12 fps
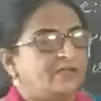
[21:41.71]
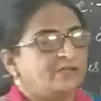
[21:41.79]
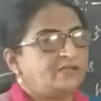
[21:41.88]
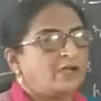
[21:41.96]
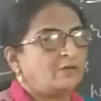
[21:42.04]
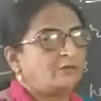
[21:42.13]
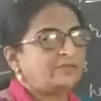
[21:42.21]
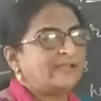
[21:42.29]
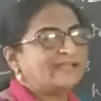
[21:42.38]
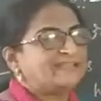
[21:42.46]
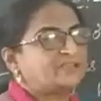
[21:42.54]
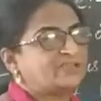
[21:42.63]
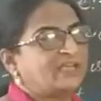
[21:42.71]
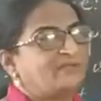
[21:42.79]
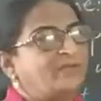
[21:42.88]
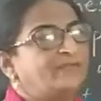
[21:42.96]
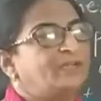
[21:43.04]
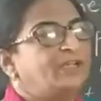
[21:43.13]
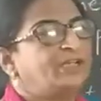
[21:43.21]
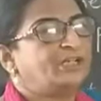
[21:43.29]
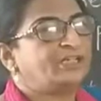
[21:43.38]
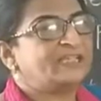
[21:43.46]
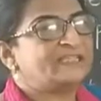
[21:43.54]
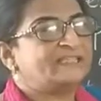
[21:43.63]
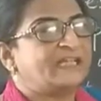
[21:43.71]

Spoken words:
Now next thing we will learn is